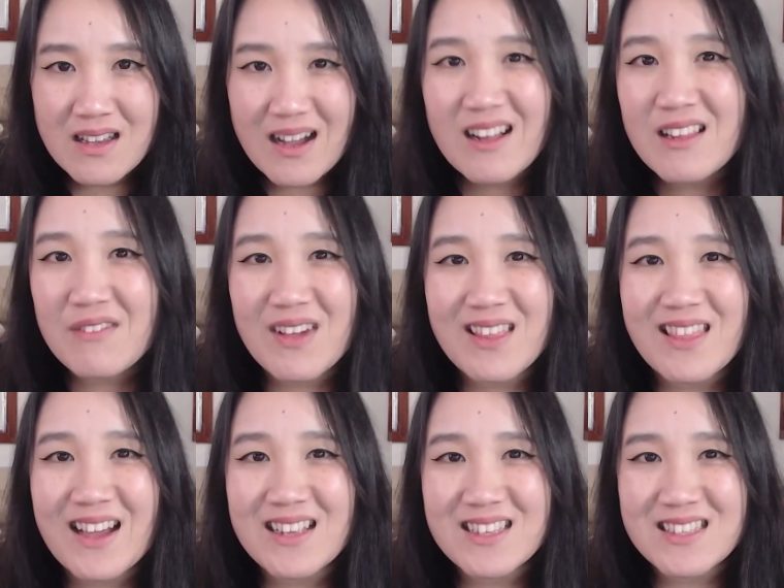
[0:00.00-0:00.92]
I'll leave it at
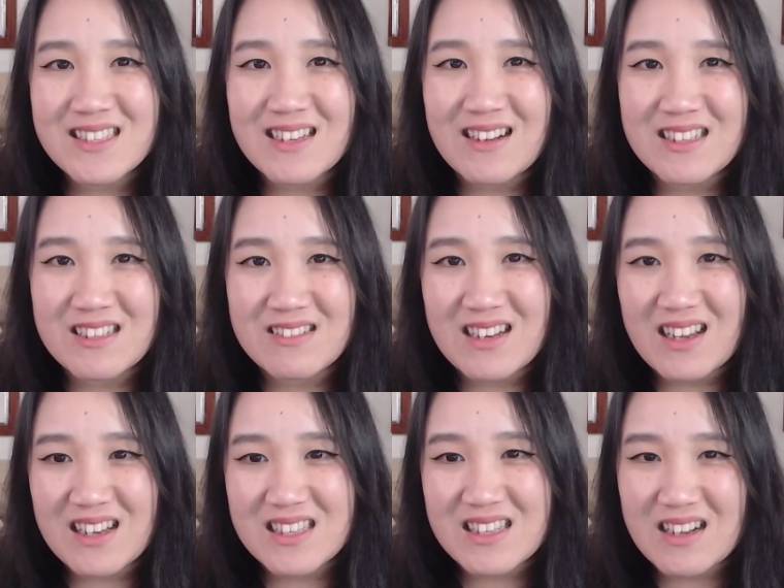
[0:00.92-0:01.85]
that. So until
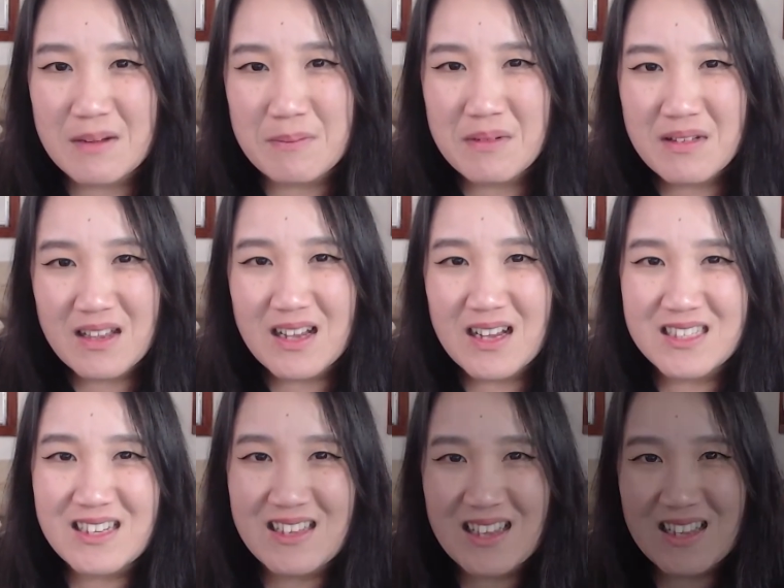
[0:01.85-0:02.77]
next time, I'll
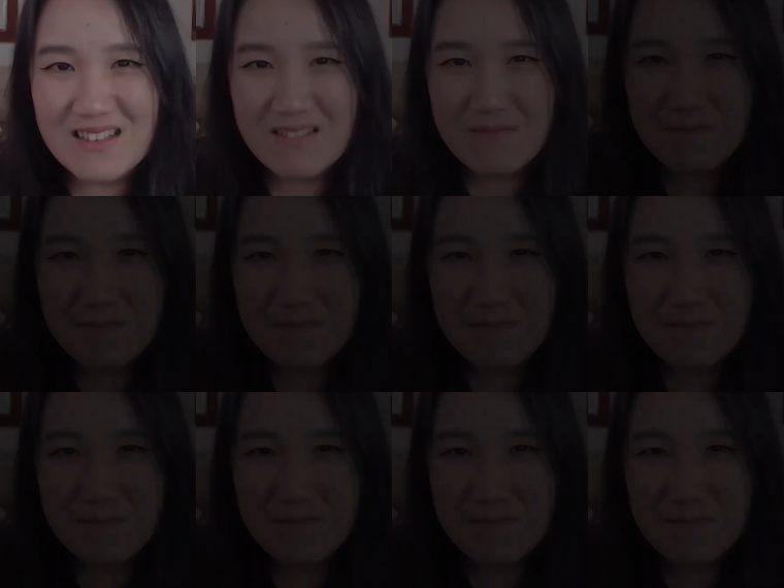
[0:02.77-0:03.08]
see you then.